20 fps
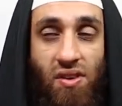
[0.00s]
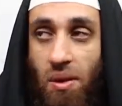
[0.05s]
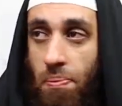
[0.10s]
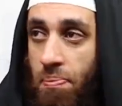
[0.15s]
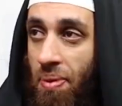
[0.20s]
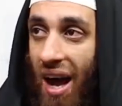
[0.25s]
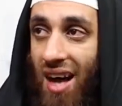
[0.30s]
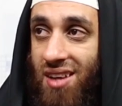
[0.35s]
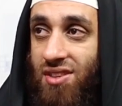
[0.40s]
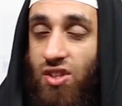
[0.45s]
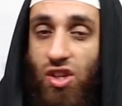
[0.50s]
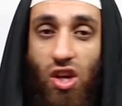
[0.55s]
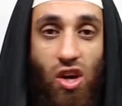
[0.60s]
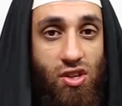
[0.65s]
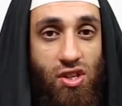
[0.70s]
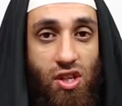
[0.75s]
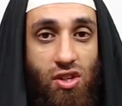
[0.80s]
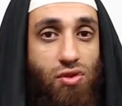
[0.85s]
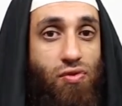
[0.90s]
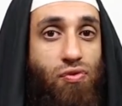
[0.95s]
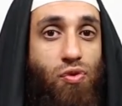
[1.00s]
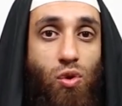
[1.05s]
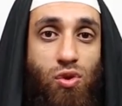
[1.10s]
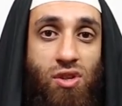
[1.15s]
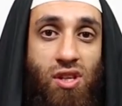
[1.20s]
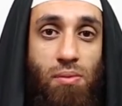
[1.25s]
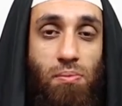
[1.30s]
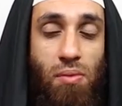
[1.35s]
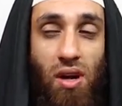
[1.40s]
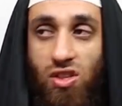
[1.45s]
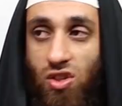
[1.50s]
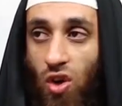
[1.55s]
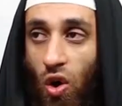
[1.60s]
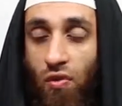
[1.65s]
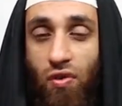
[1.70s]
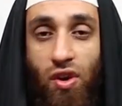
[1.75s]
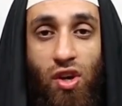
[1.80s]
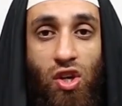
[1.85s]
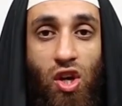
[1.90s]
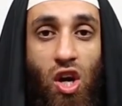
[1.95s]
for the past 13 to 14 months,
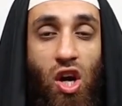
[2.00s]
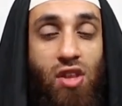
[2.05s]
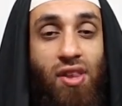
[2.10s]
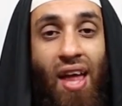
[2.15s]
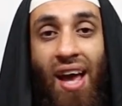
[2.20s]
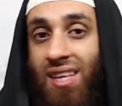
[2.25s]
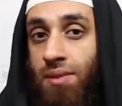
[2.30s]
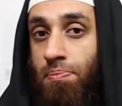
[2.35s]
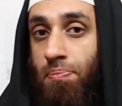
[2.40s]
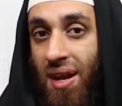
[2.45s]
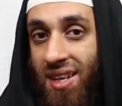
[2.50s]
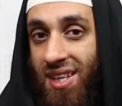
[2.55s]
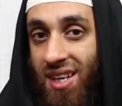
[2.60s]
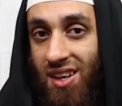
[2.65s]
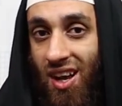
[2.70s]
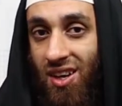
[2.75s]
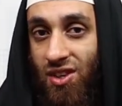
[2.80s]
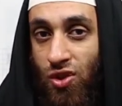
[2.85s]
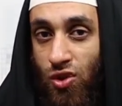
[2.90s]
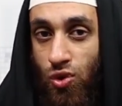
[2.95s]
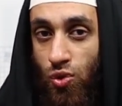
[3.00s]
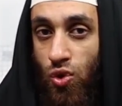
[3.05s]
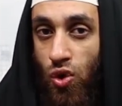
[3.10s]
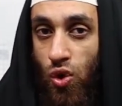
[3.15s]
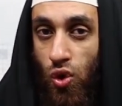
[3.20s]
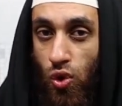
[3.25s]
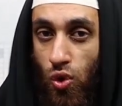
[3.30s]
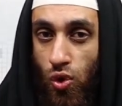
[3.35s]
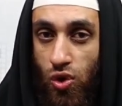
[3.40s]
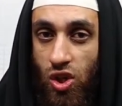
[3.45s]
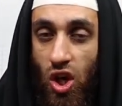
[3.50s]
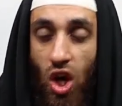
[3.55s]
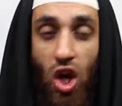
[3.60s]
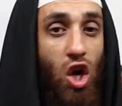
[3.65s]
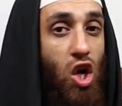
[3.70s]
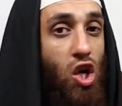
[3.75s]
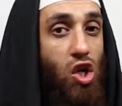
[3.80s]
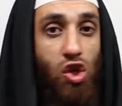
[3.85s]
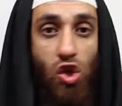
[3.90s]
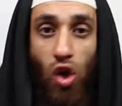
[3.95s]
over a year, that it's better not to do Khuruj.
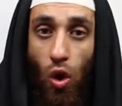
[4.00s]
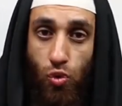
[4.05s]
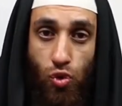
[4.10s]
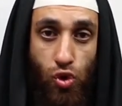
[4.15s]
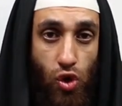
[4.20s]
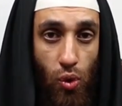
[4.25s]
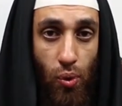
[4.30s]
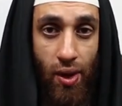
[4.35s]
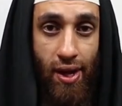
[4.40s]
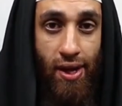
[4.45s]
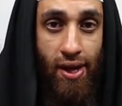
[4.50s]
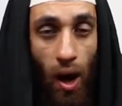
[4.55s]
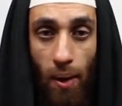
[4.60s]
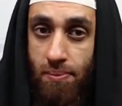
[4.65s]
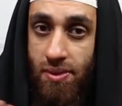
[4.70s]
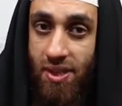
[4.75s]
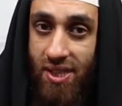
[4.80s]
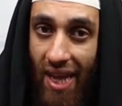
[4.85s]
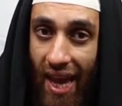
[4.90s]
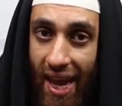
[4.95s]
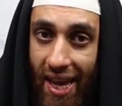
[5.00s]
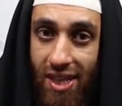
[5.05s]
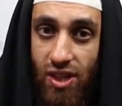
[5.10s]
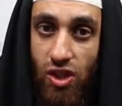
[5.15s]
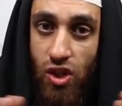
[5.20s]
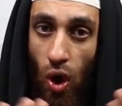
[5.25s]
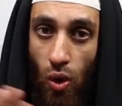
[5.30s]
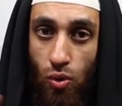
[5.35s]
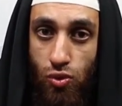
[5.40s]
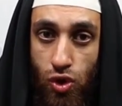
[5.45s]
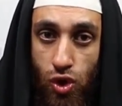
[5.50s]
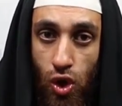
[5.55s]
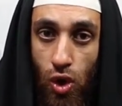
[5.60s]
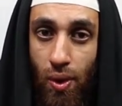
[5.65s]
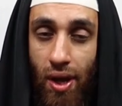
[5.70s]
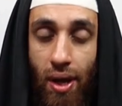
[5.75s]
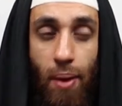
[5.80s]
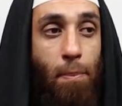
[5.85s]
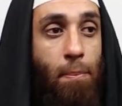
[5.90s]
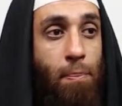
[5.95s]
Don't do it. I'm saying don't
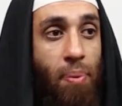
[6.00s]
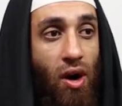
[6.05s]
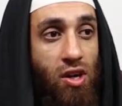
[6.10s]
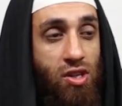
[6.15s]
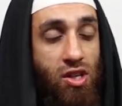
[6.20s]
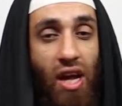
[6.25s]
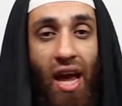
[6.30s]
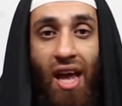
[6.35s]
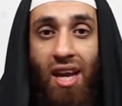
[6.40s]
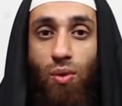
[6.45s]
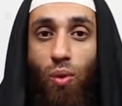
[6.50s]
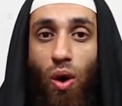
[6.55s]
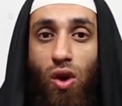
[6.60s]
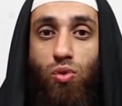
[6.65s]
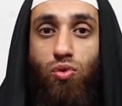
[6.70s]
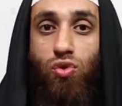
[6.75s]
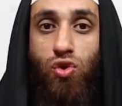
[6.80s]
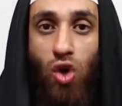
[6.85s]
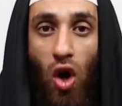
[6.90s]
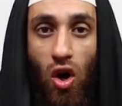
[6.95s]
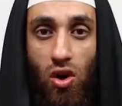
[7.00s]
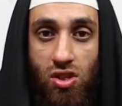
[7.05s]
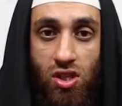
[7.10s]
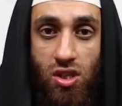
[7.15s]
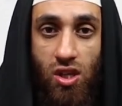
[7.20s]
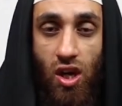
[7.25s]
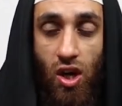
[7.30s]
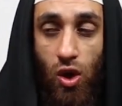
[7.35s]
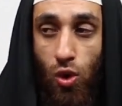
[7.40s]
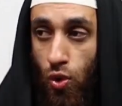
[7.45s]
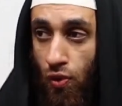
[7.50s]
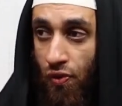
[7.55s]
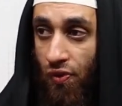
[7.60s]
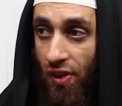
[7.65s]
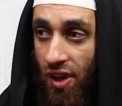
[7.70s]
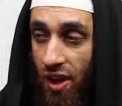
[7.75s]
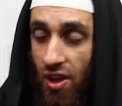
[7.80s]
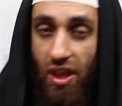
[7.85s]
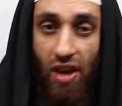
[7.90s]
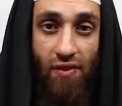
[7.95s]
do it. But anyone who does, who
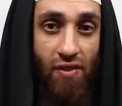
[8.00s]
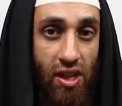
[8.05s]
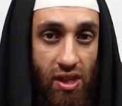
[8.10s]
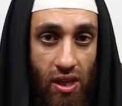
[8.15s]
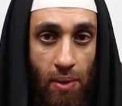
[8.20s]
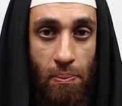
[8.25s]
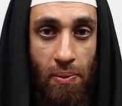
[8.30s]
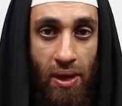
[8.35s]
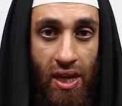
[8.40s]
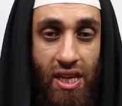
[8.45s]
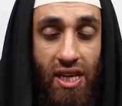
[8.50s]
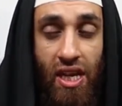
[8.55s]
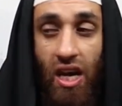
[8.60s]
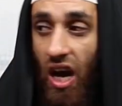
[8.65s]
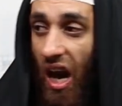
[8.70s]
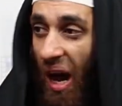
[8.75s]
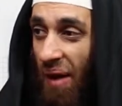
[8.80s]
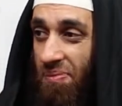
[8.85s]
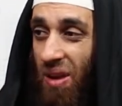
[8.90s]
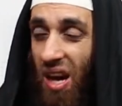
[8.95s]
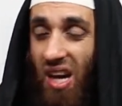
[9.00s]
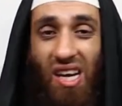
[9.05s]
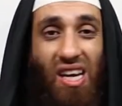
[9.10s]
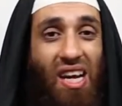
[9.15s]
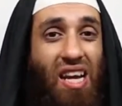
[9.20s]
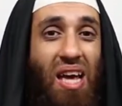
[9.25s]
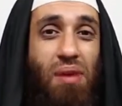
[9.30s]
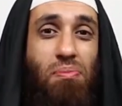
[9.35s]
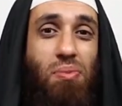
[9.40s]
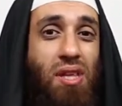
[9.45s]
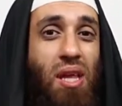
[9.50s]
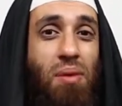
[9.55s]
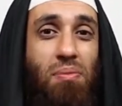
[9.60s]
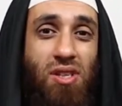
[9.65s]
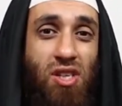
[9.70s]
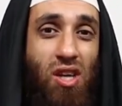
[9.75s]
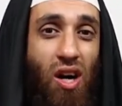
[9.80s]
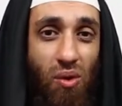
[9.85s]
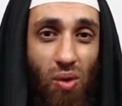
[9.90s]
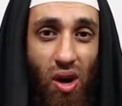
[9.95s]
feels they've got the mean, I'm not going to label
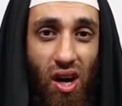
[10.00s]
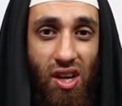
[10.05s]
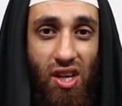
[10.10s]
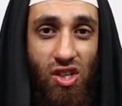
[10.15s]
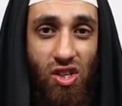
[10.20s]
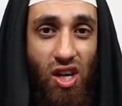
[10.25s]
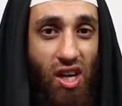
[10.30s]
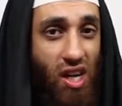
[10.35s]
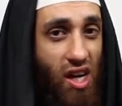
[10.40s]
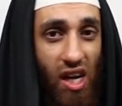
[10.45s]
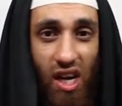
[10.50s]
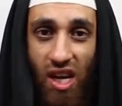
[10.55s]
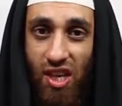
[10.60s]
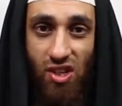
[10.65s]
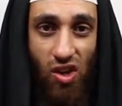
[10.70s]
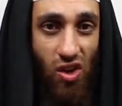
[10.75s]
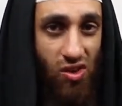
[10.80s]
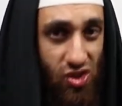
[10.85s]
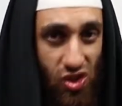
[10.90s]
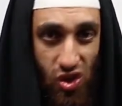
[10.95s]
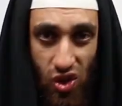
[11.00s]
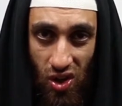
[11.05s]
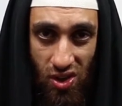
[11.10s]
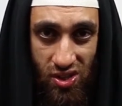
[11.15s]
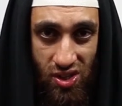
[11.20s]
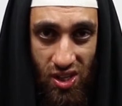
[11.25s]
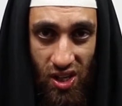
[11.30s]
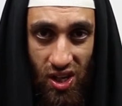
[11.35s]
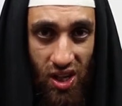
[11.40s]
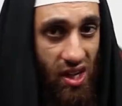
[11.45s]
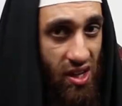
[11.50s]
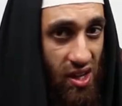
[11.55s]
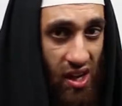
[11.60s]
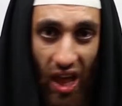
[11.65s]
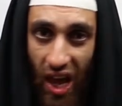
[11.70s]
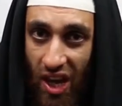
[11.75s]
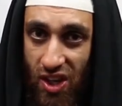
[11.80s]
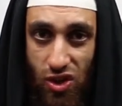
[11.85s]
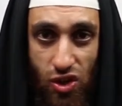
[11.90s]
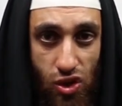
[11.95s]
them as Khawarij. It's unjust.
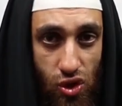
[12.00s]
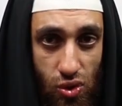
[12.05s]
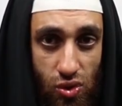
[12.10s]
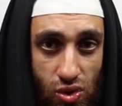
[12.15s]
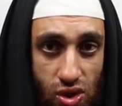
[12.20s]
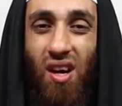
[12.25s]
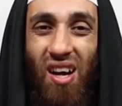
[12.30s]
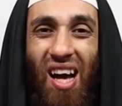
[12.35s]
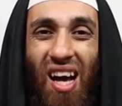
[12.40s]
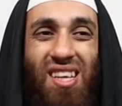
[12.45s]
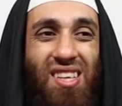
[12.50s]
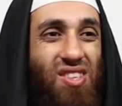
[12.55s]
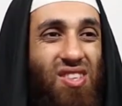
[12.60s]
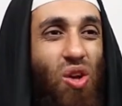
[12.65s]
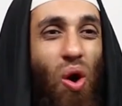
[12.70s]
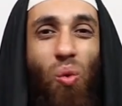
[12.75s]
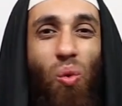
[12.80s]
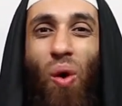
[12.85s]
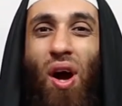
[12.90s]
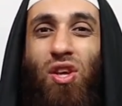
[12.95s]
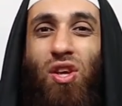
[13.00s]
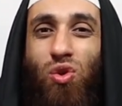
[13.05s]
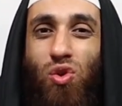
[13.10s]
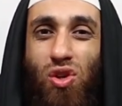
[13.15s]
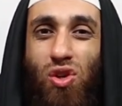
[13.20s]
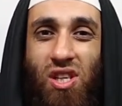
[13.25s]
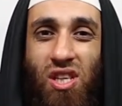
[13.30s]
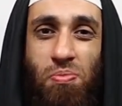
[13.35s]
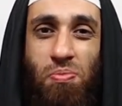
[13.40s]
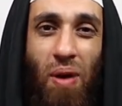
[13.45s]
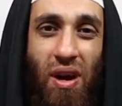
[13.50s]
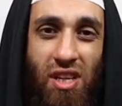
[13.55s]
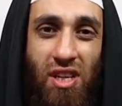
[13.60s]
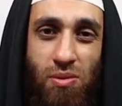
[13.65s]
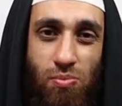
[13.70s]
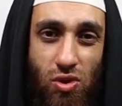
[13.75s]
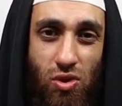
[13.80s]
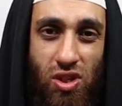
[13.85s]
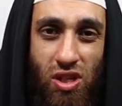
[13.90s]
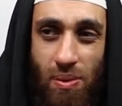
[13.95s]
La yujuz. And there's no way you could
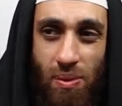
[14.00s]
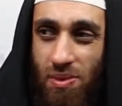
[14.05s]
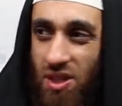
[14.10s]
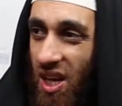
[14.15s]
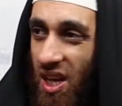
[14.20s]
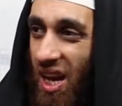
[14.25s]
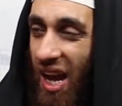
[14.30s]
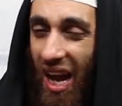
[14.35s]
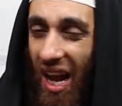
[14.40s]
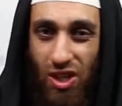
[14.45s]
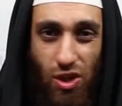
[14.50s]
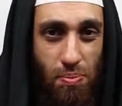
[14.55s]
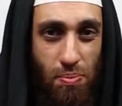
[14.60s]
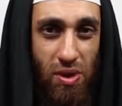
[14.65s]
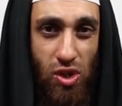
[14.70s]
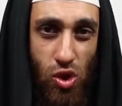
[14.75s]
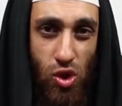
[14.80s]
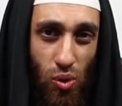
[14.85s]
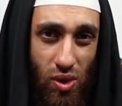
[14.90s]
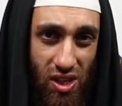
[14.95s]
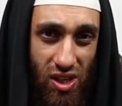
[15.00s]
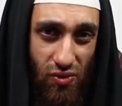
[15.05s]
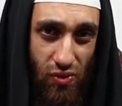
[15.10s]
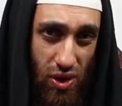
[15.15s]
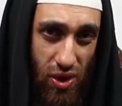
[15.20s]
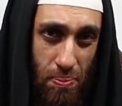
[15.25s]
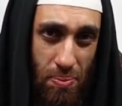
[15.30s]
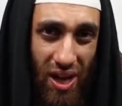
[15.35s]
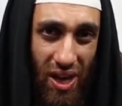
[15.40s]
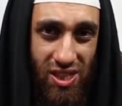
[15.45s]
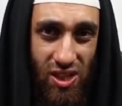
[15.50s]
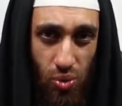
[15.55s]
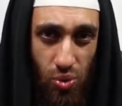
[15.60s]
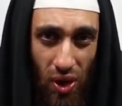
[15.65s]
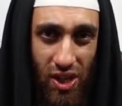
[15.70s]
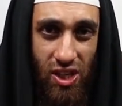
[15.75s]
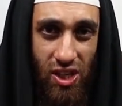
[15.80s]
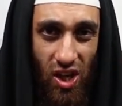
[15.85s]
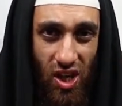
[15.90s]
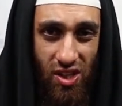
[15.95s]
disparage Muslims, and you've been doing this for the past
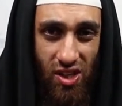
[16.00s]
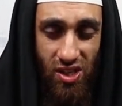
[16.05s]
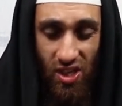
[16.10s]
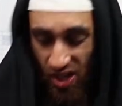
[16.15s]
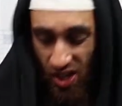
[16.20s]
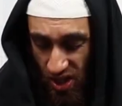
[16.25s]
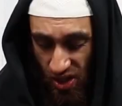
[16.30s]
20 years.